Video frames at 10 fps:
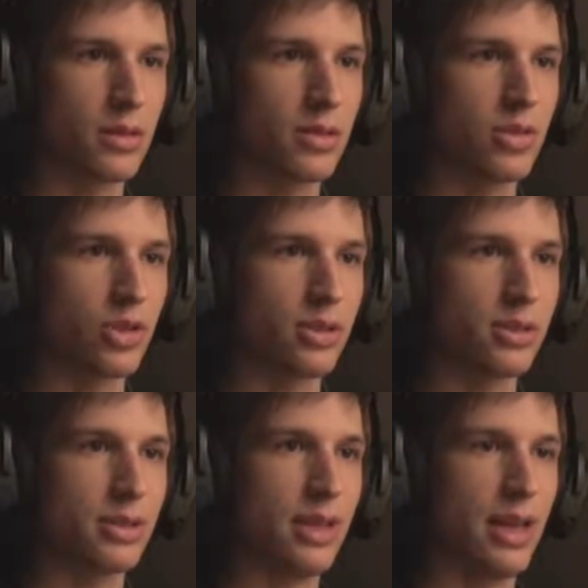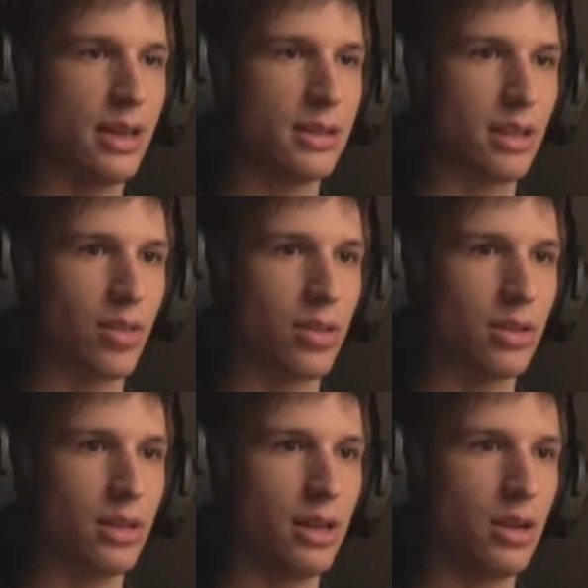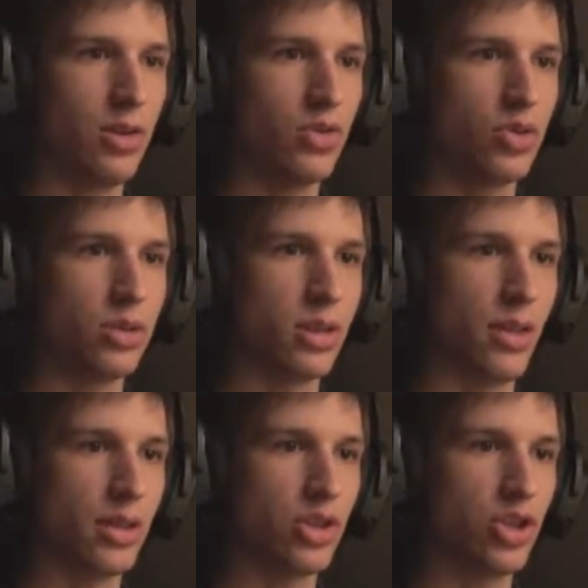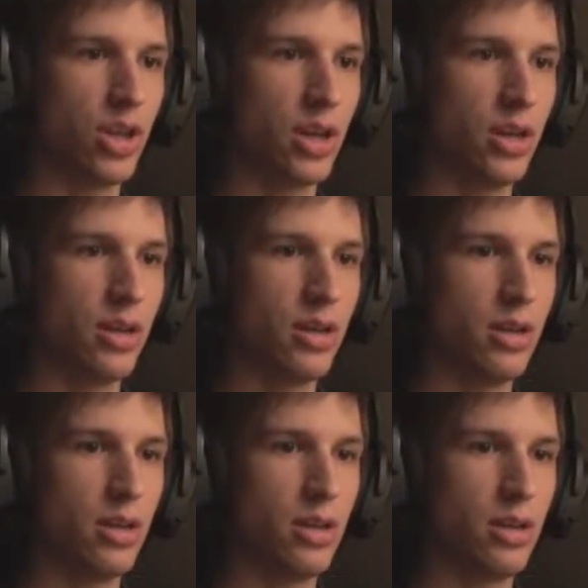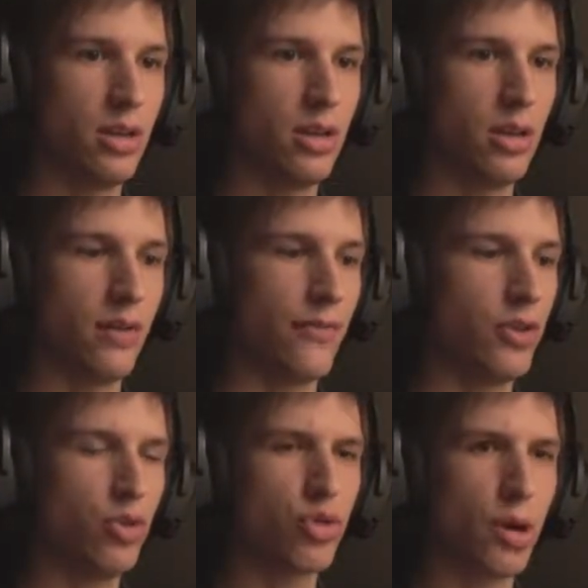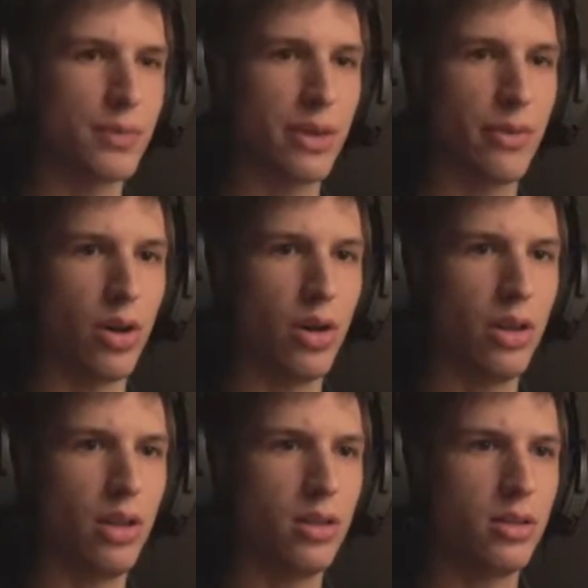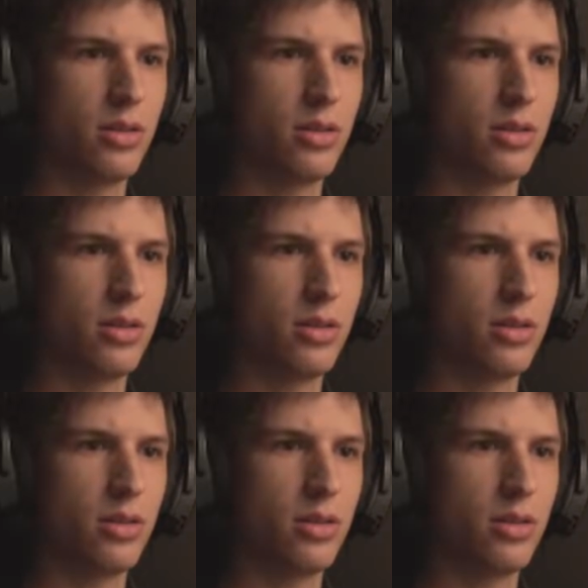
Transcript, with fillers: It's just that, nothing there. Another chair. A few drops of oil.